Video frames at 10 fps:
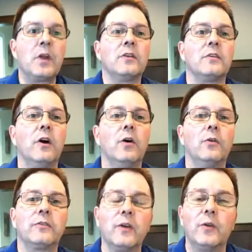
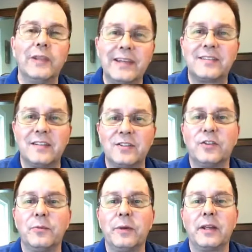So listen
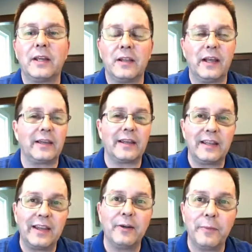to me,
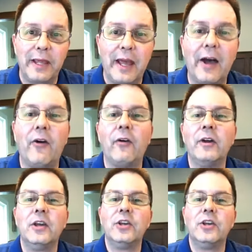like, hear me out.